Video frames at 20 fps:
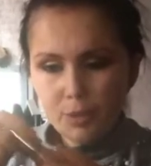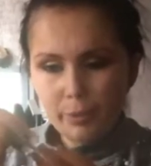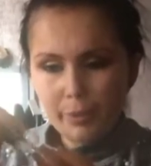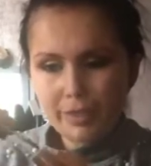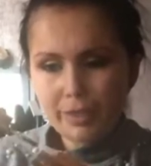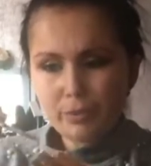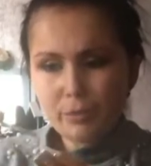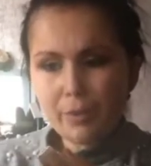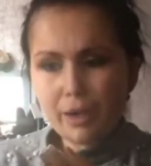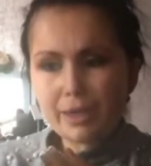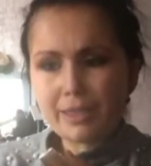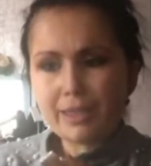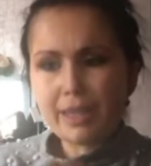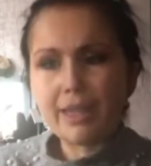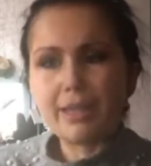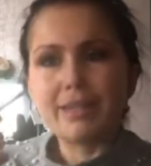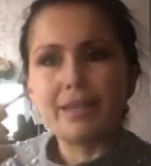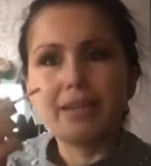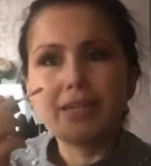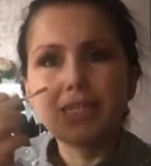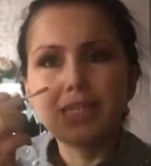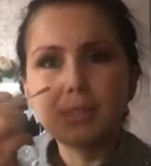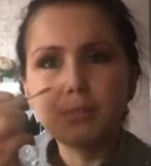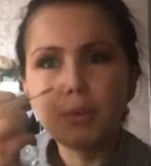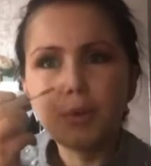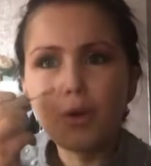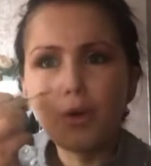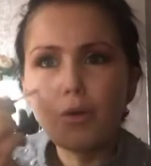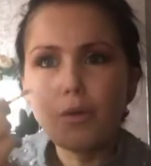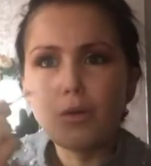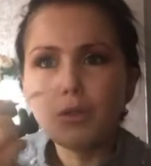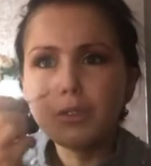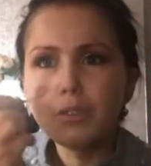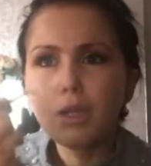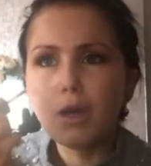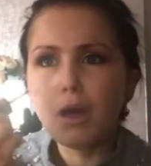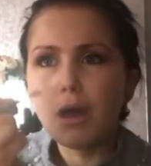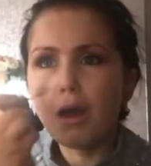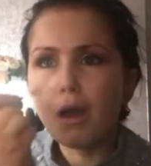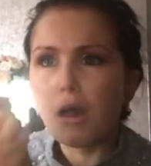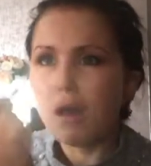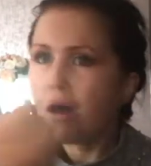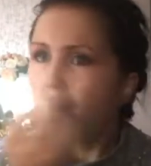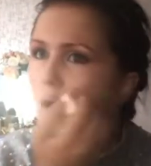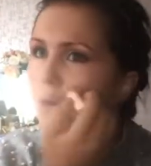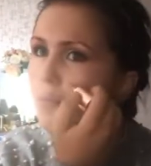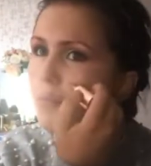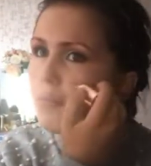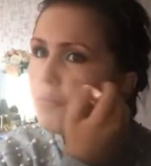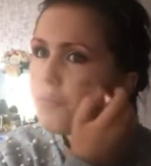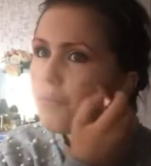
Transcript: The reason why I did this is because I